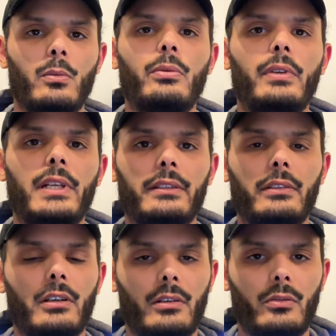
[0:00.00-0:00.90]
We
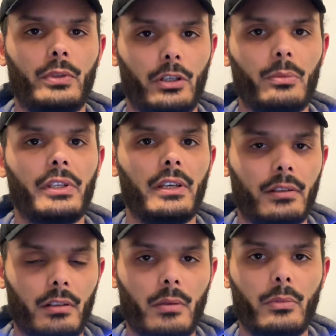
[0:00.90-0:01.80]

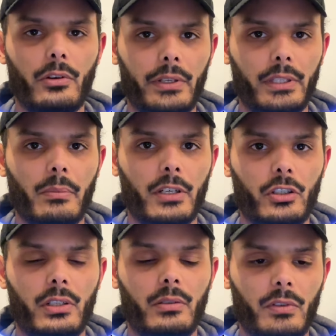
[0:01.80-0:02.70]
update and upgrade the
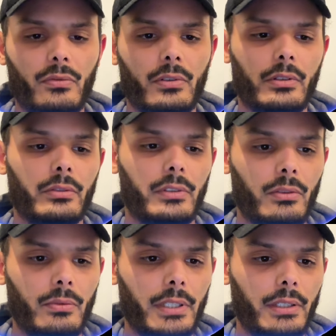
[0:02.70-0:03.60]
machine before
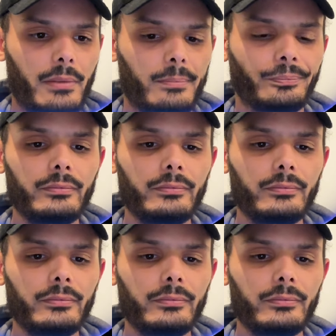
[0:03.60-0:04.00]
continuing.